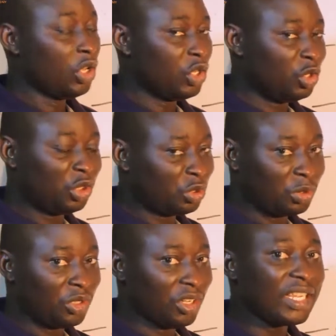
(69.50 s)
You
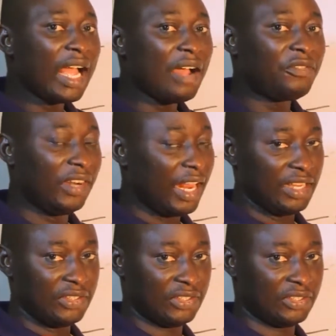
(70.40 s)
should not have
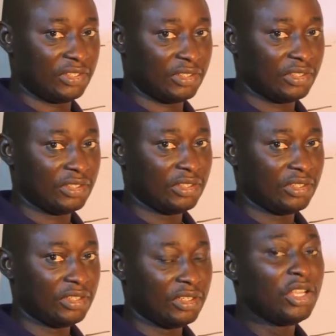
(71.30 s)
less.
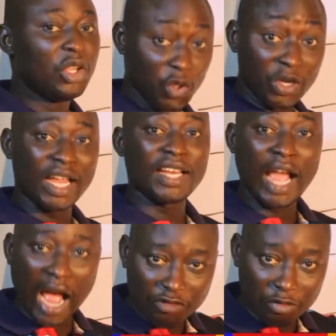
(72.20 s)
You can
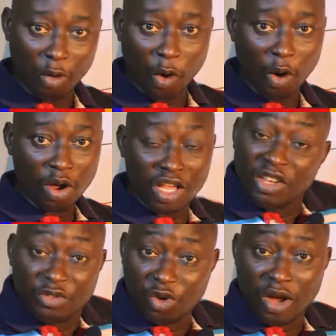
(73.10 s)
have more
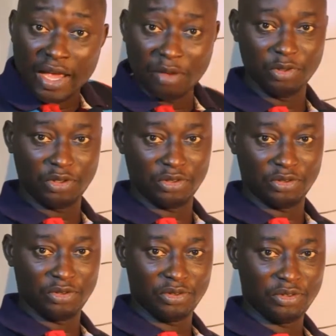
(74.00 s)
if you are able
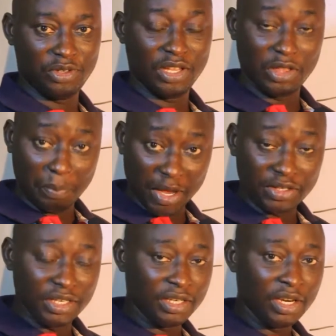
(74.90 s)
to,
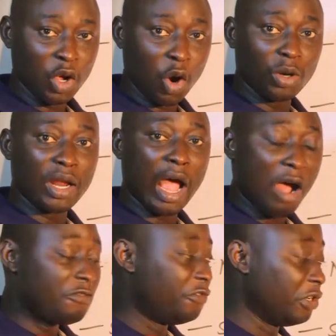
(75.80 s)
depending on
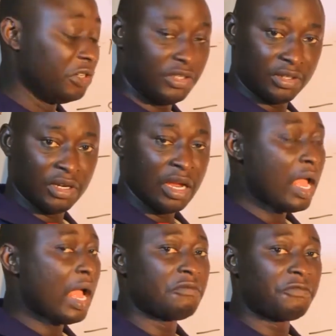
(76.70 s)
how versed and